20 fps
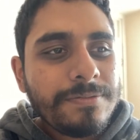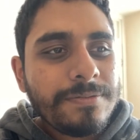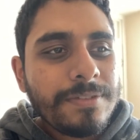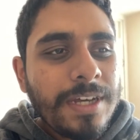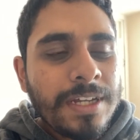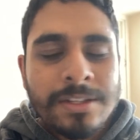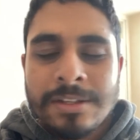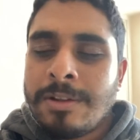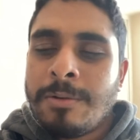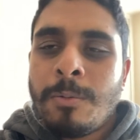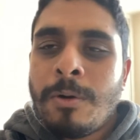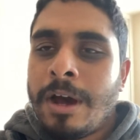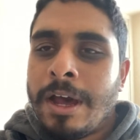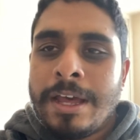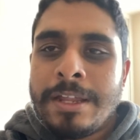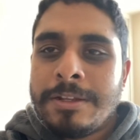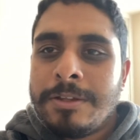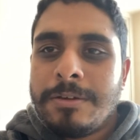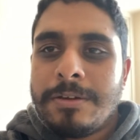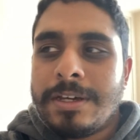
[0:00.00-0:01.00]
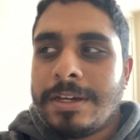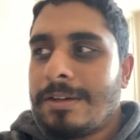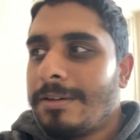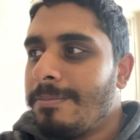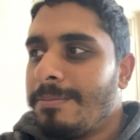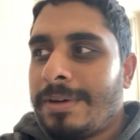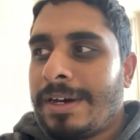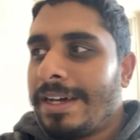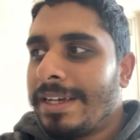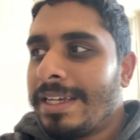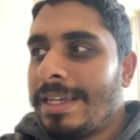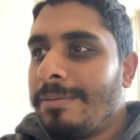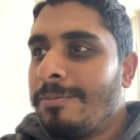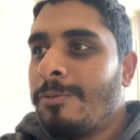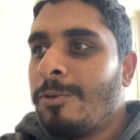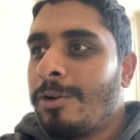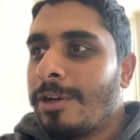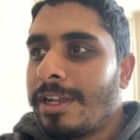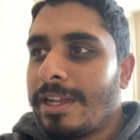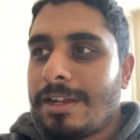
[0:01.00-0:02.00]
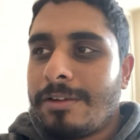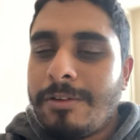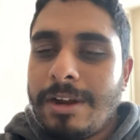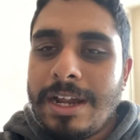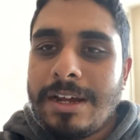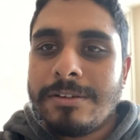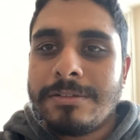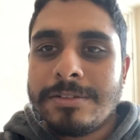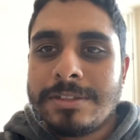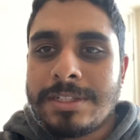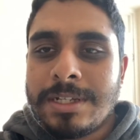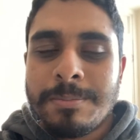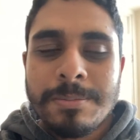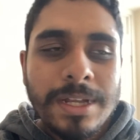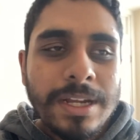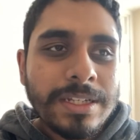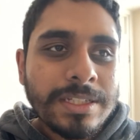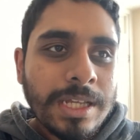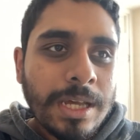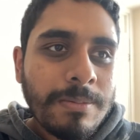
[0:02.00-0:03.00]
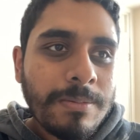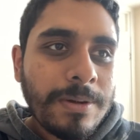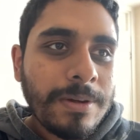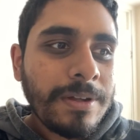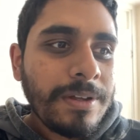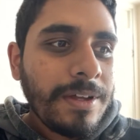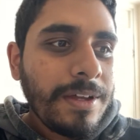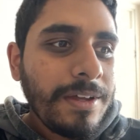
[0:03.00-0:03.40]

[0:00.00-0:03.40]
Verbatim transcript: I don't know why I do it, but I keep walking around, and by the time I